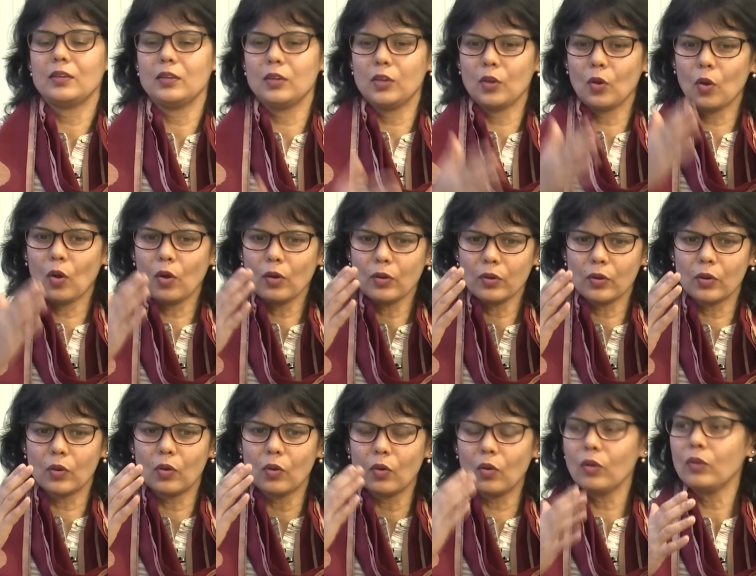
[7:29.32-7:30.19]
Your
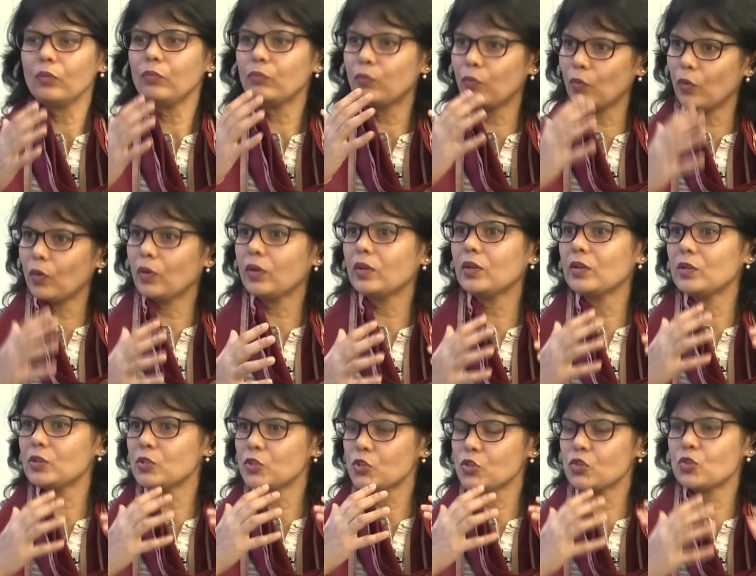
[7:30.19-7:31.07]
core
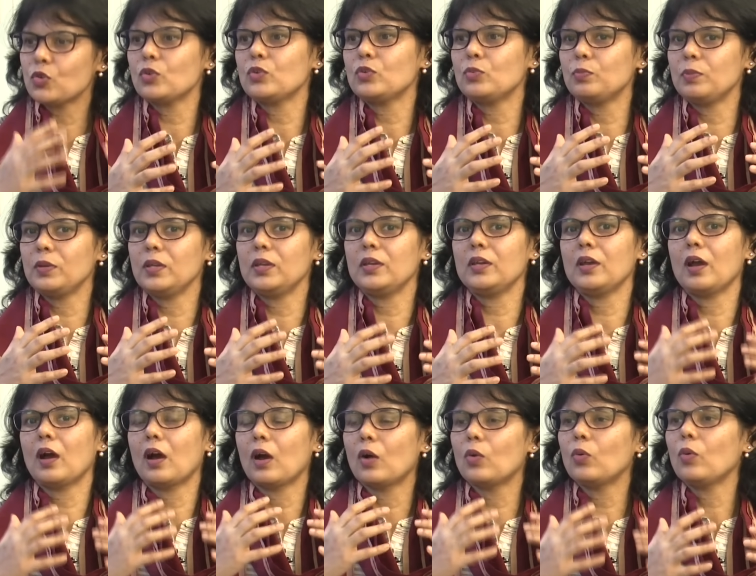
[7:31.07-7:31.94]
focus should be
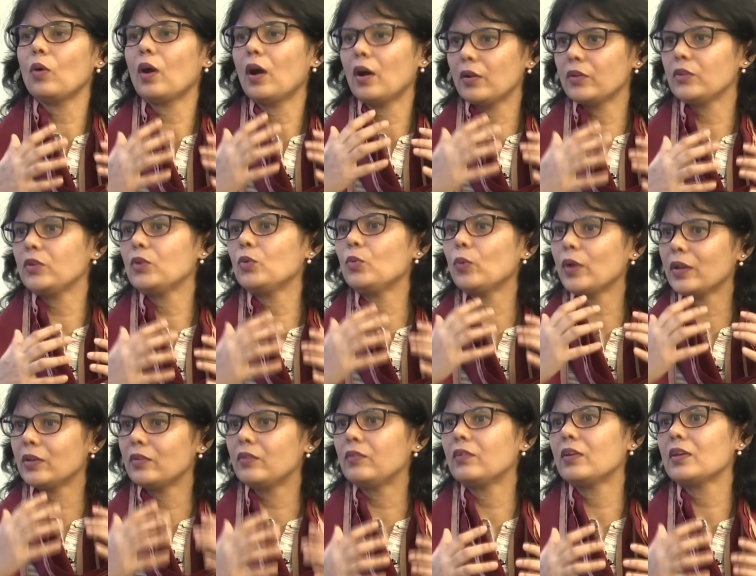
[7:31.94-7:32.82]
how are
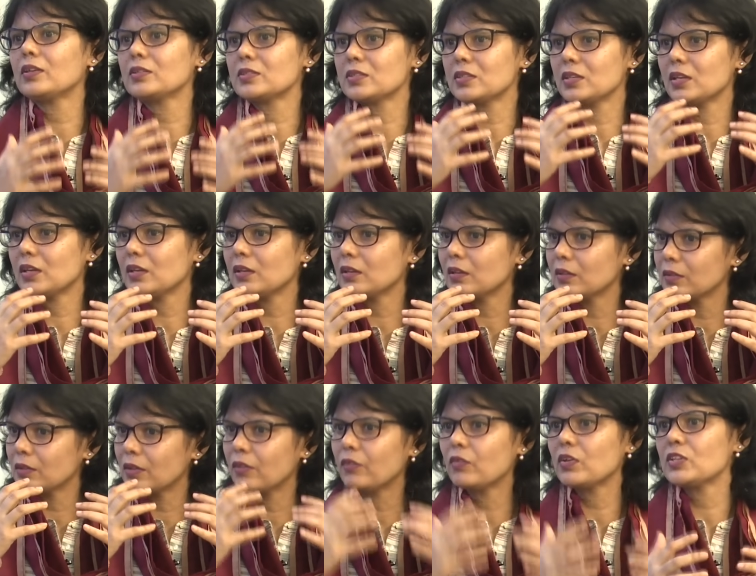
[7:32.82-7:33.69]
you
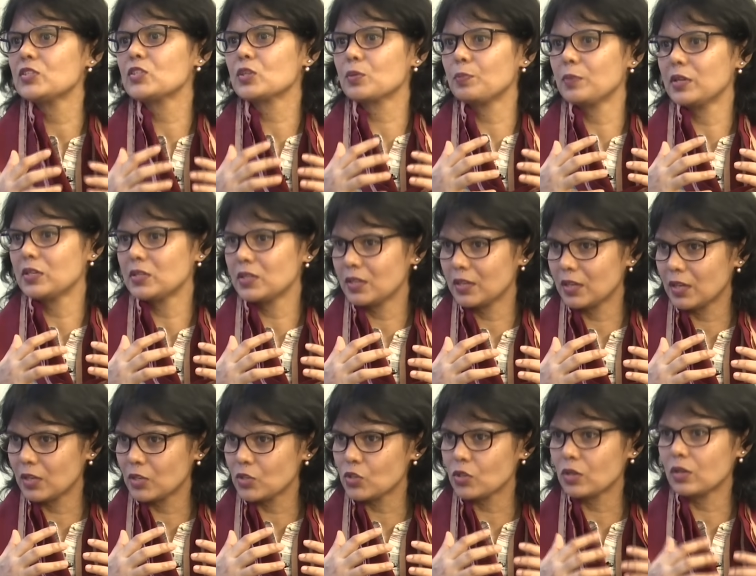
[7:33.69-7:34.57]
addressing the risk
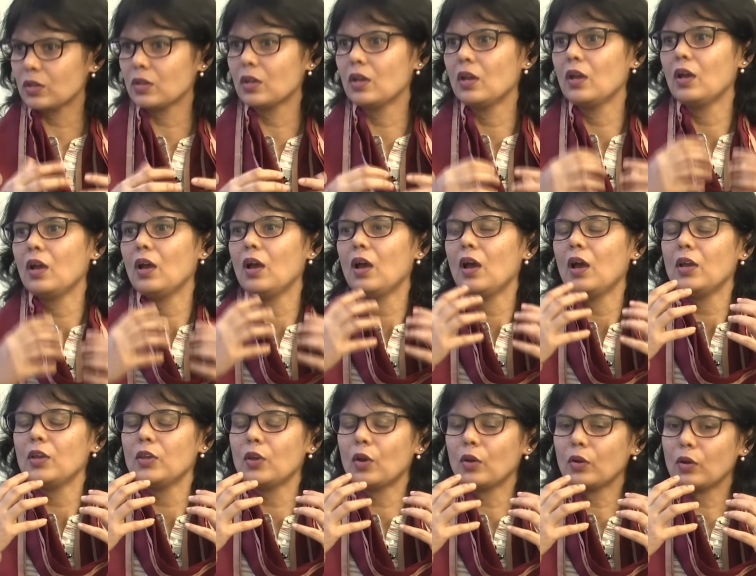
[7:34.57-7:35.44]
mitigation?
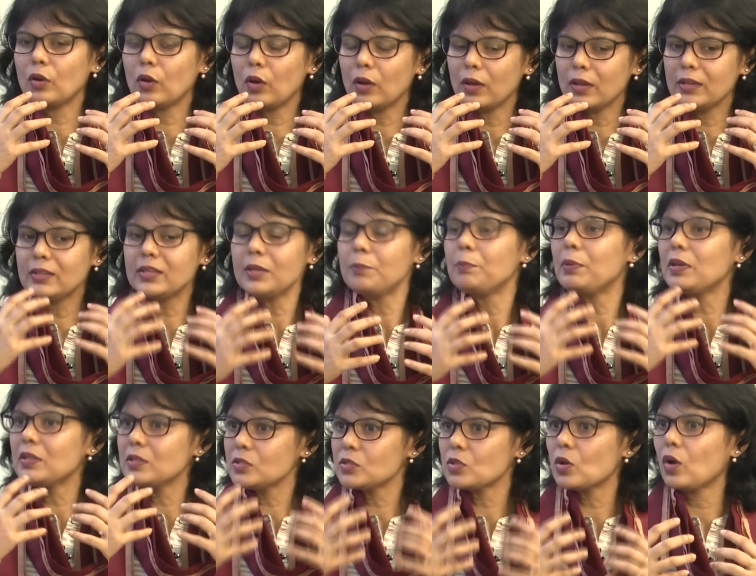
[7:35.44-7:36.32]

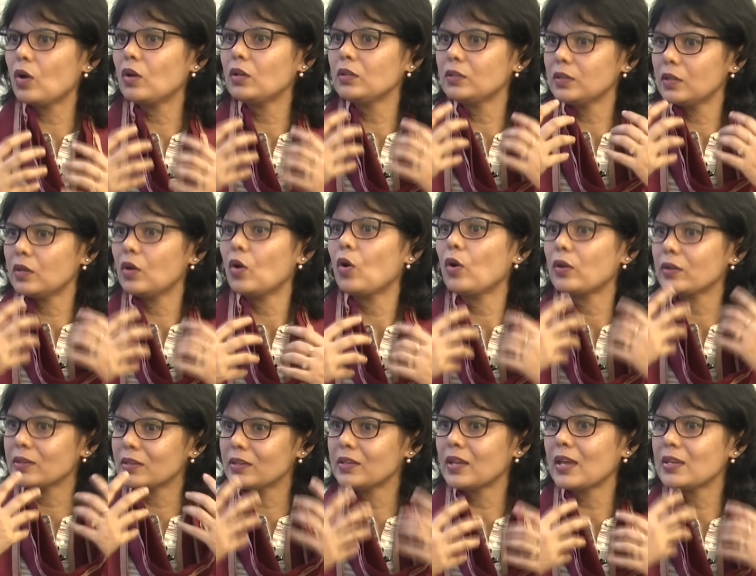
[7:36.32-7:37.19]
Depends on the
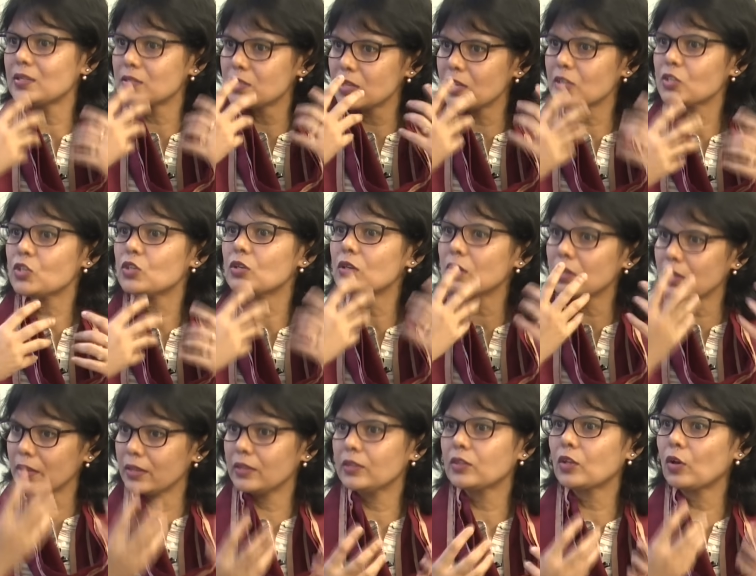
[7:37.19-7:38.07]

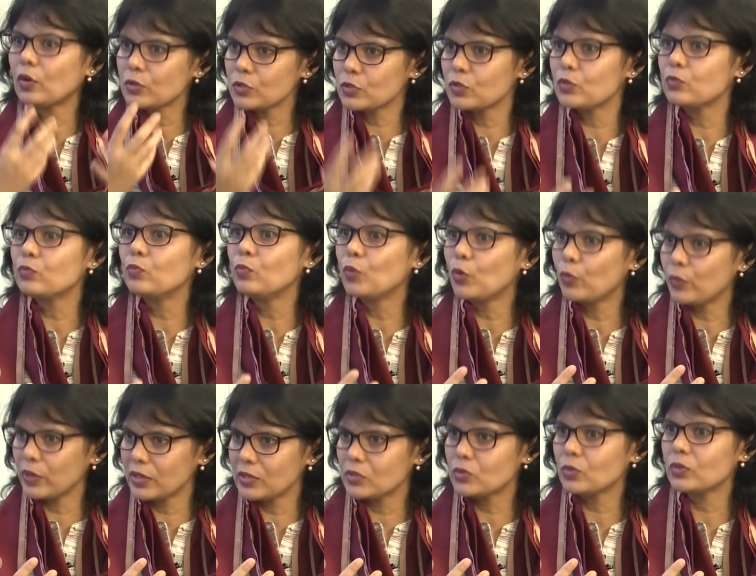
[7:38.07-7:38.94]
organizational ethos of
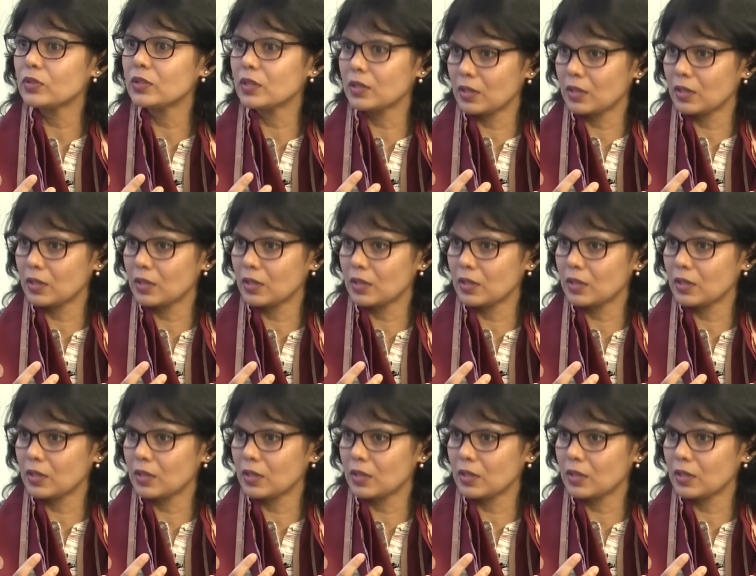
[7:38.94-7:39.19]
moving to the